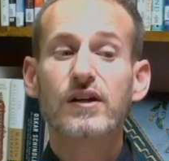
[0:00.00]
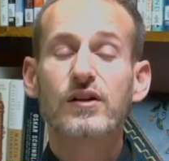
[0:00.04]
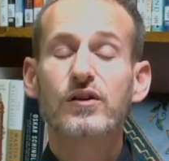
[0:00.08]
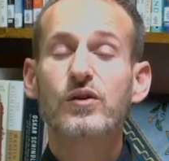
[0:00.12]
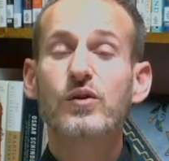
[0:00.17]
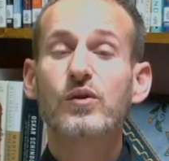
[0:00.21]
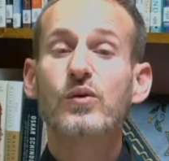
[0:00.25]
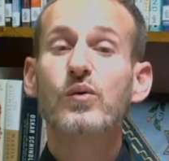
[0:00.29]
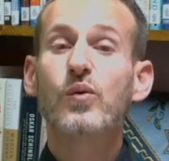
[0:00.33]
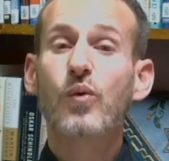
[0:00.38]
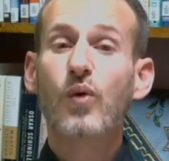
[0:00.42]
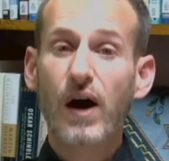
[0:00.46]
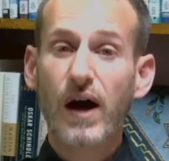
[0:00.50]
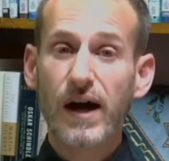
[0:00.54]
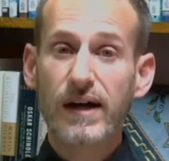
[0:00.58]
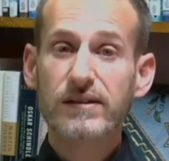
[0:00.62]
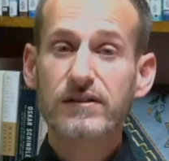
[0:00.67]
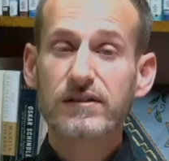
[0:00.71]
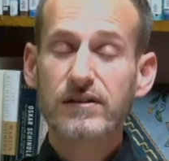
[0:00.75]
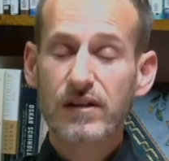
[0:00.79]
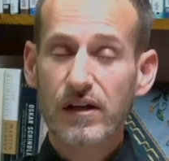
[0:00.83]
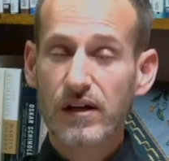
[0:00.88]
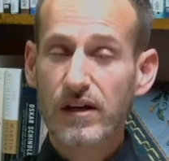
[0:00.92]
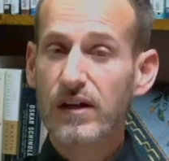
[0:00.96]
You
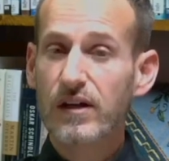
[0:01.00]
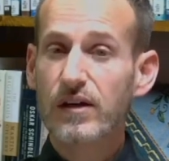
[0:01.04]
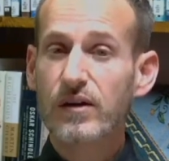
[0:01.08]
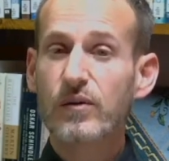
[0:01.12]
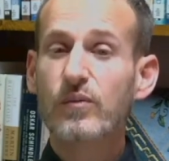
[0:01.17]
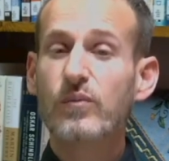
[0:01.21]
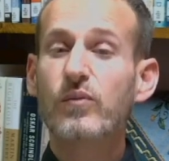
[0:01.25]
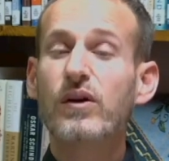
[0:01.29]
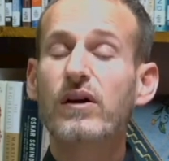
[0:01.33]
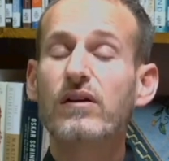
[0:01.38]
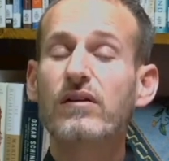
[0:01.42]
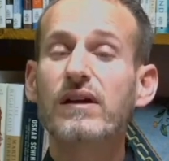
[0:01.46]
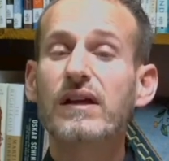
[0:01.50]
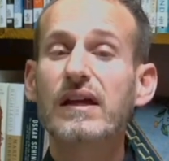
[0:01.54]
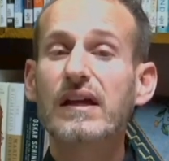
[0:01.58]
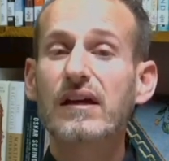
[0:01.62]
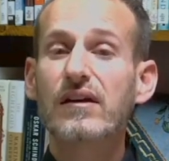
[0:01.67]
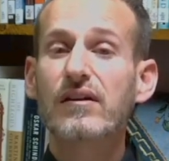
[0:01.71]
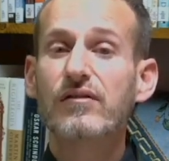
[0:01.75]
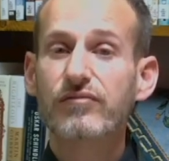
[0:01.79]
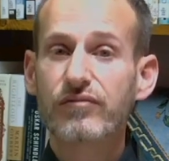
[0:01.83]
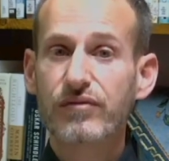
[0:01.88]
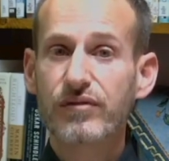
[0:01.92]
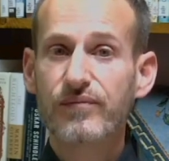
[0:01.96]
want, we'll
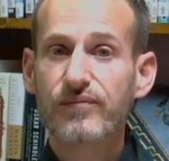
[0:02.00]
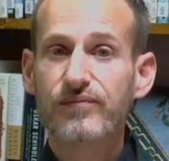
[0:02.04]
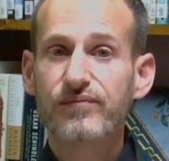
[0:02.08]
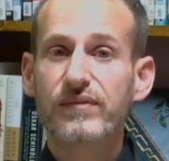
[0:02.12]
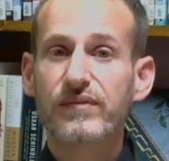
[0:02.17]
give.